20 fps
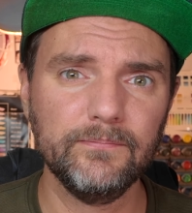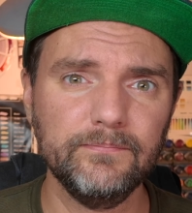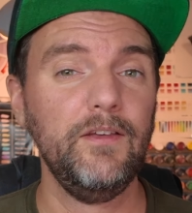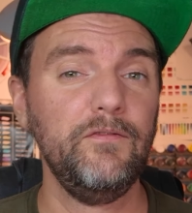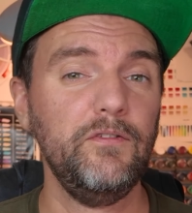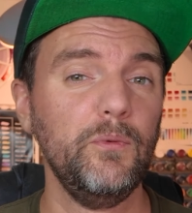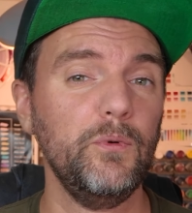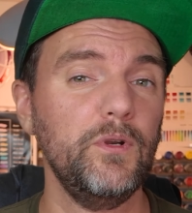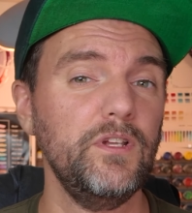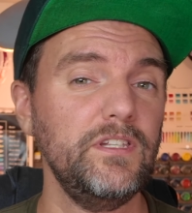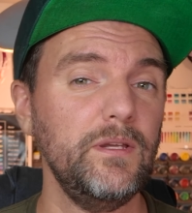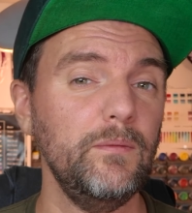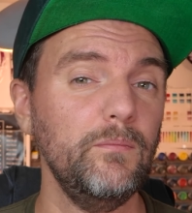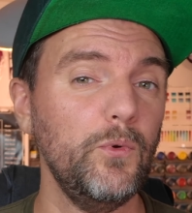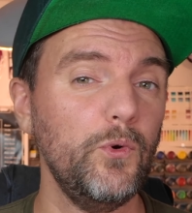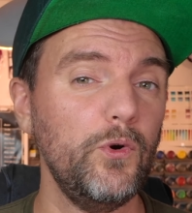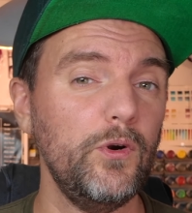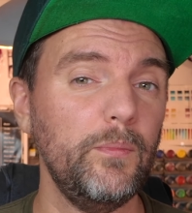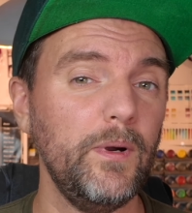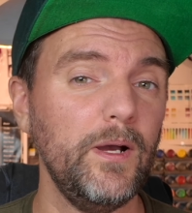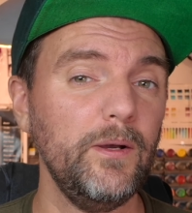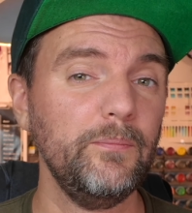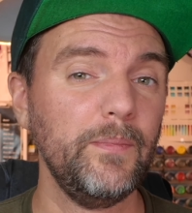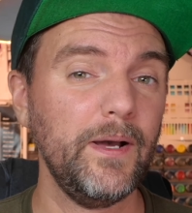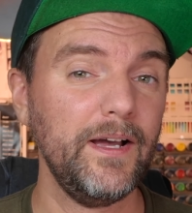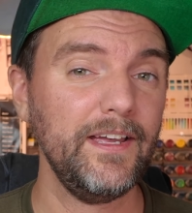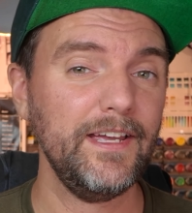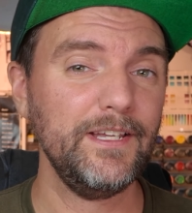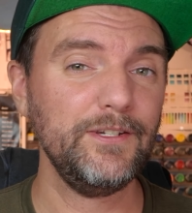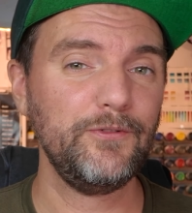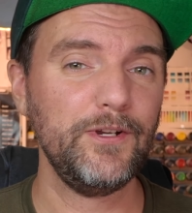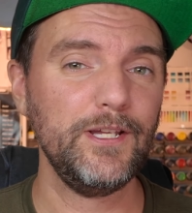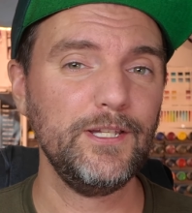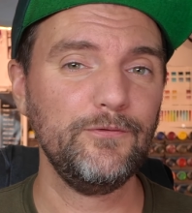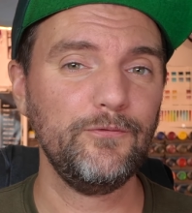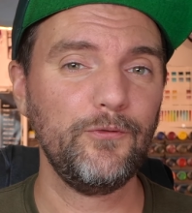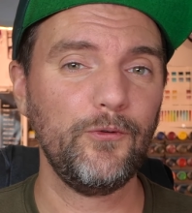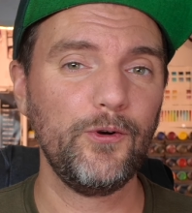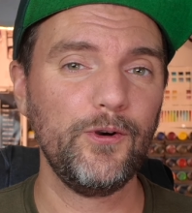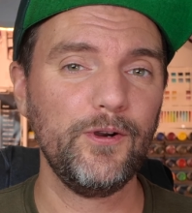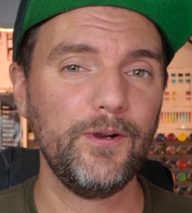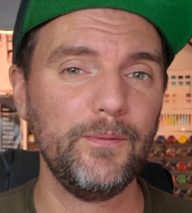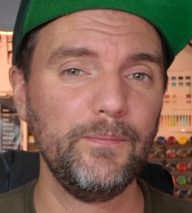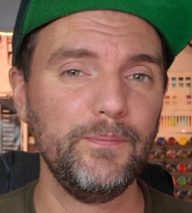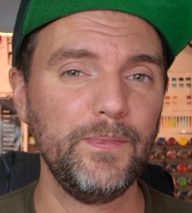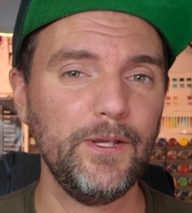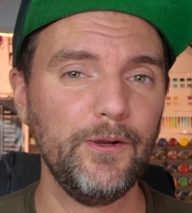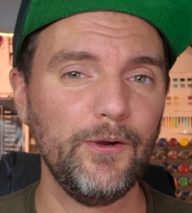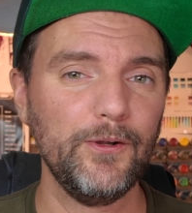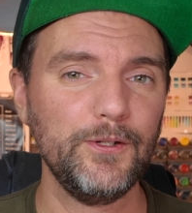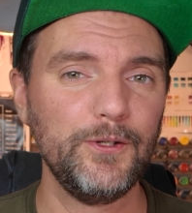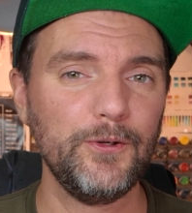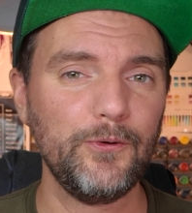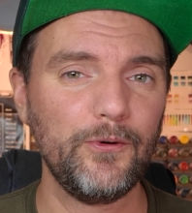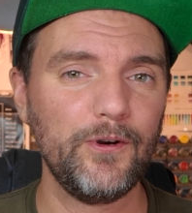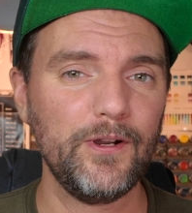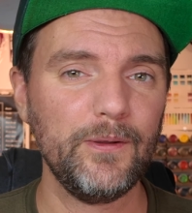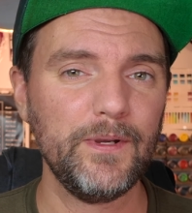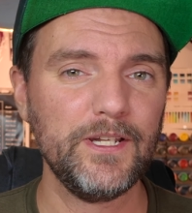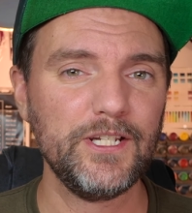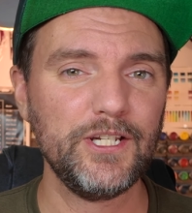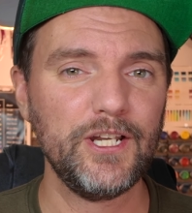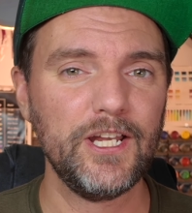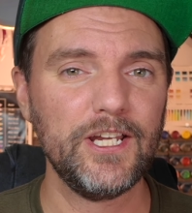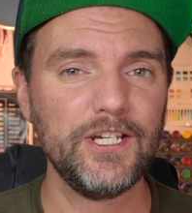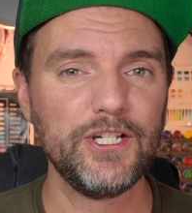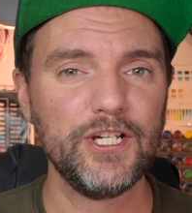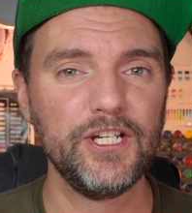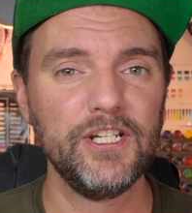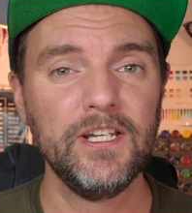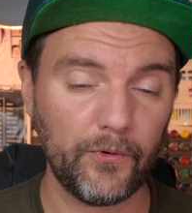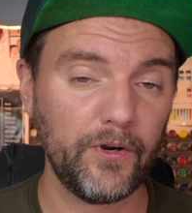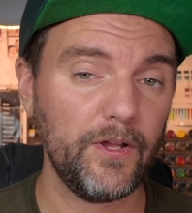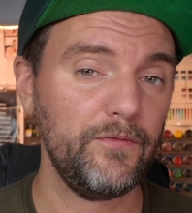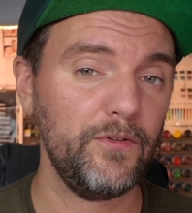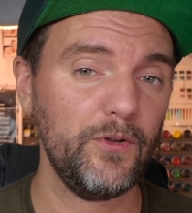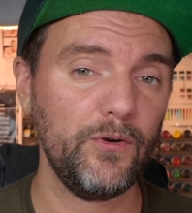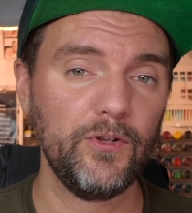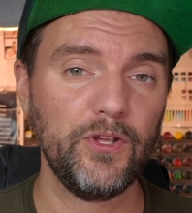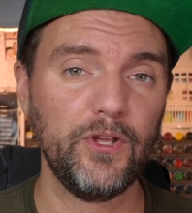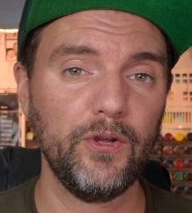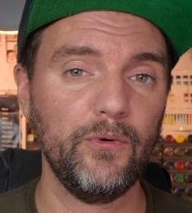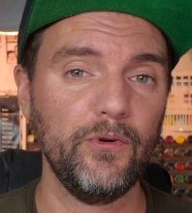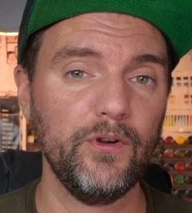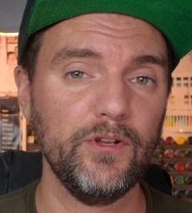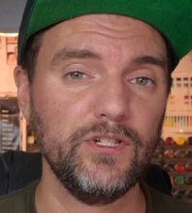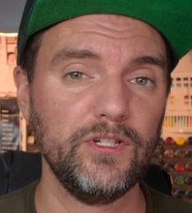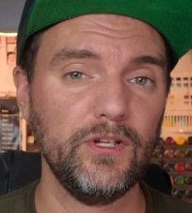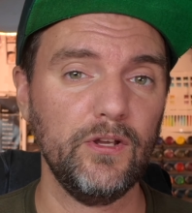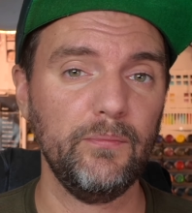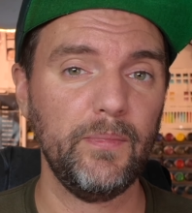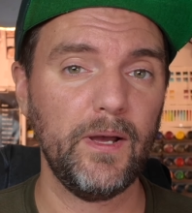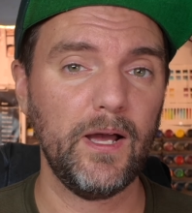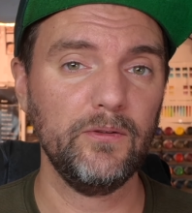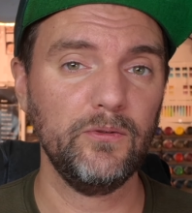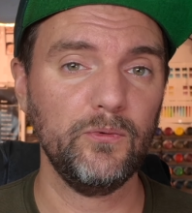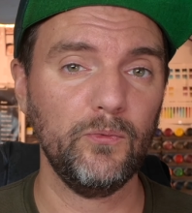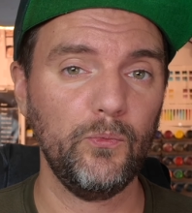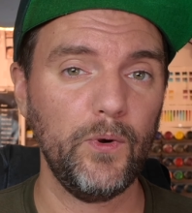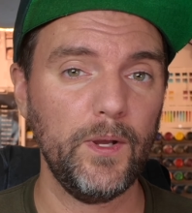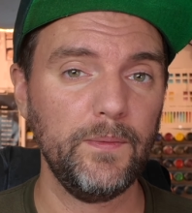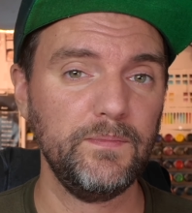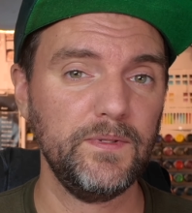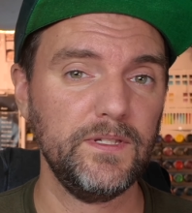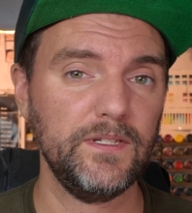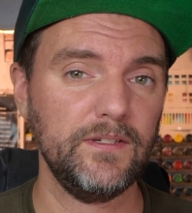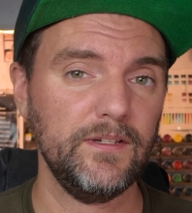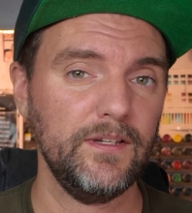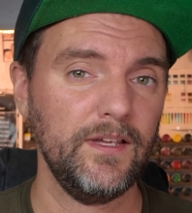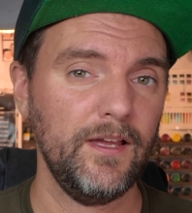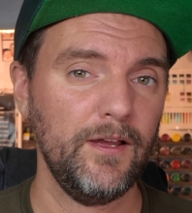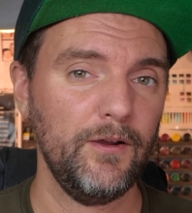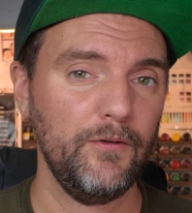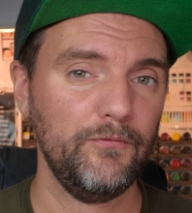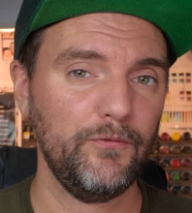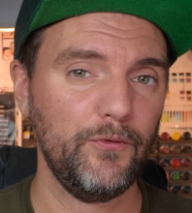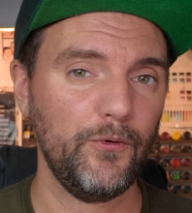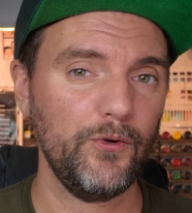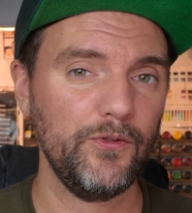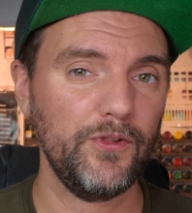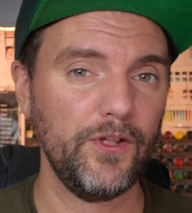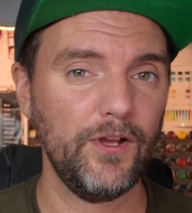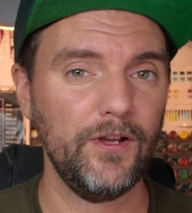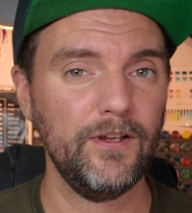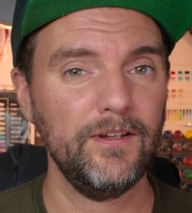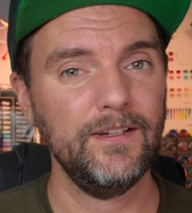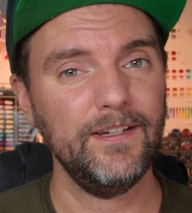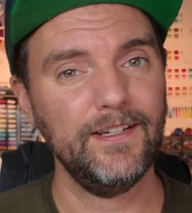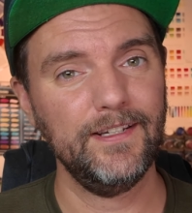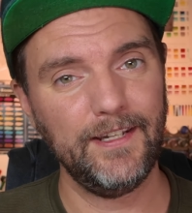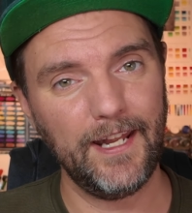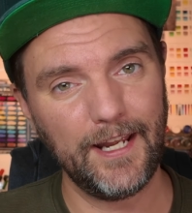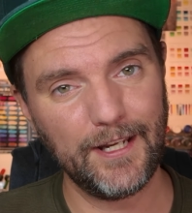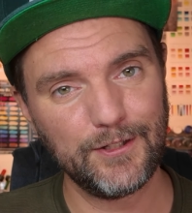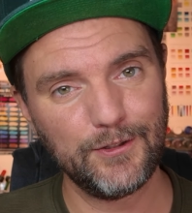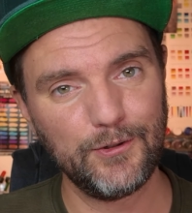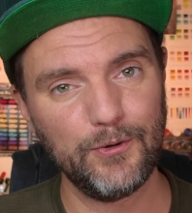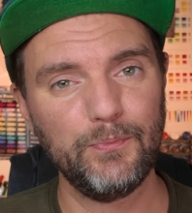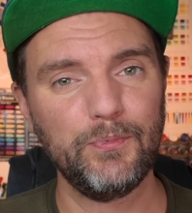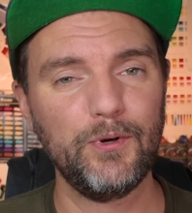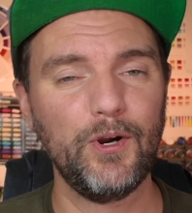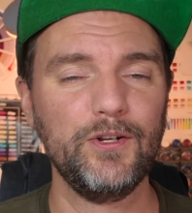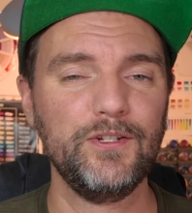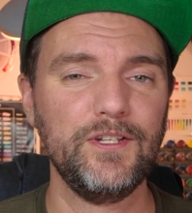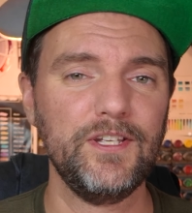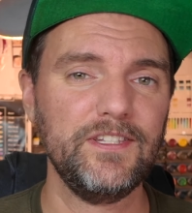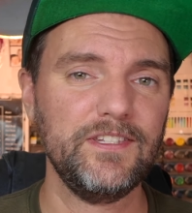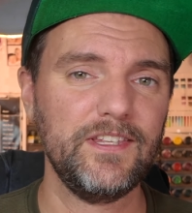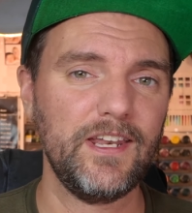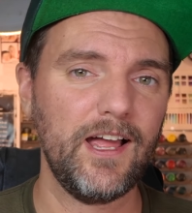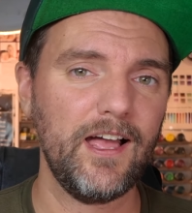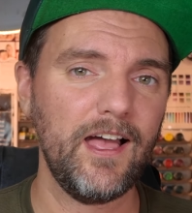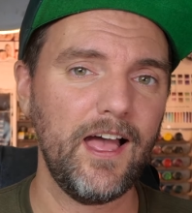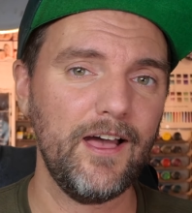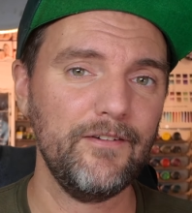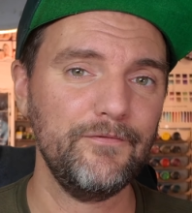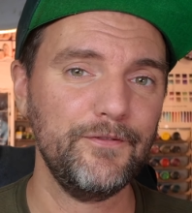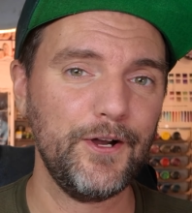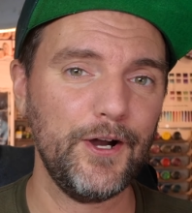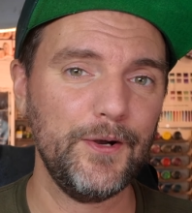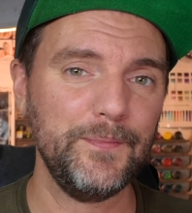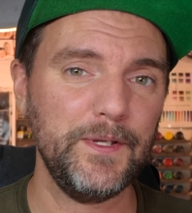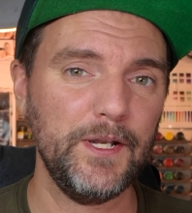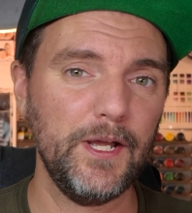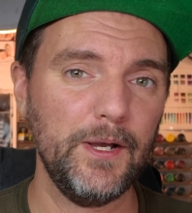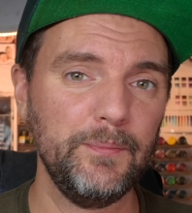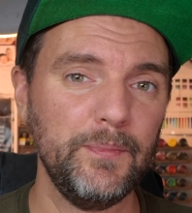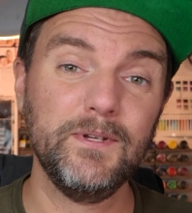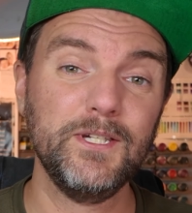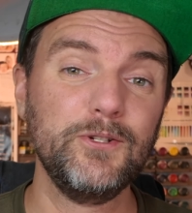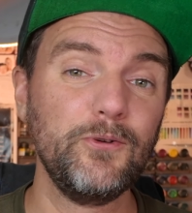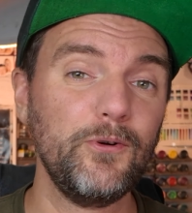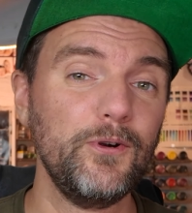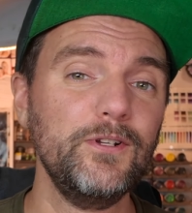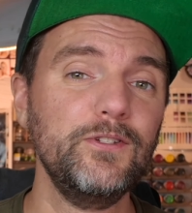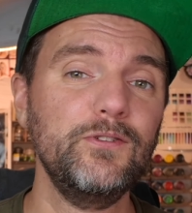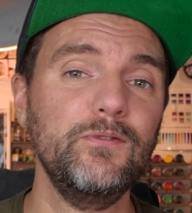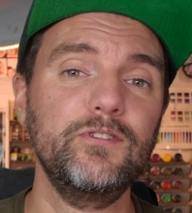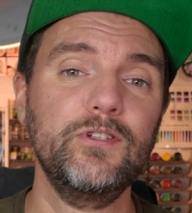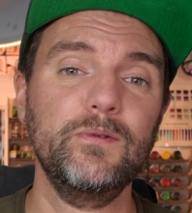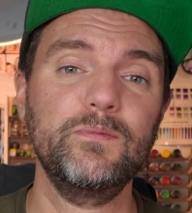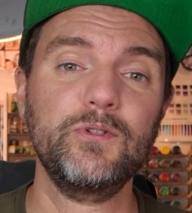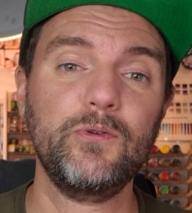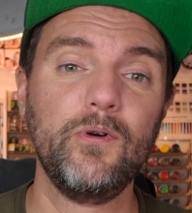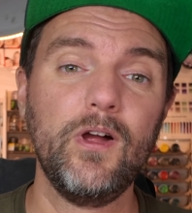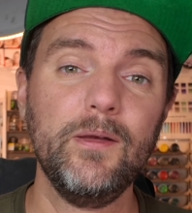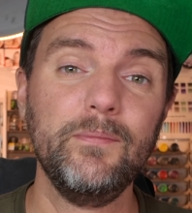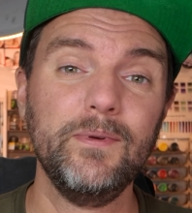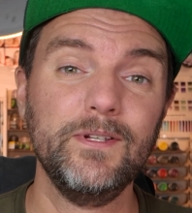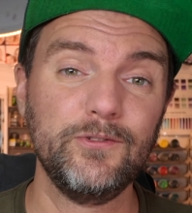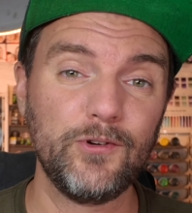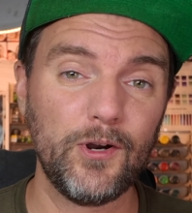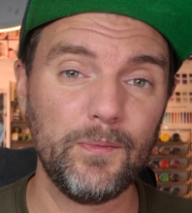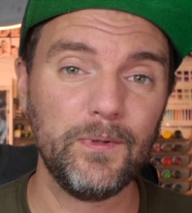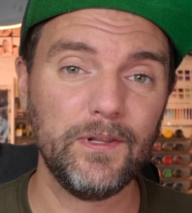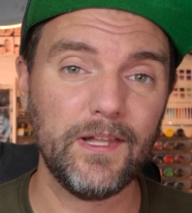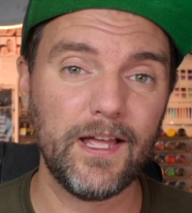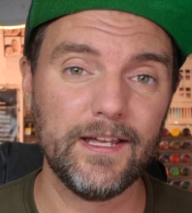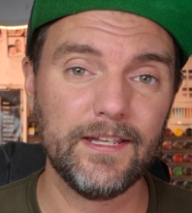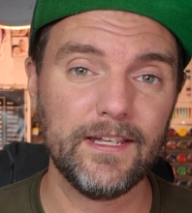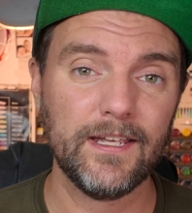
If you want to see more about my entries for Beyond Your Imagination, or if you're curious about whips for the next 2 projects that I have coming up, be sure to subscribe and drop a like.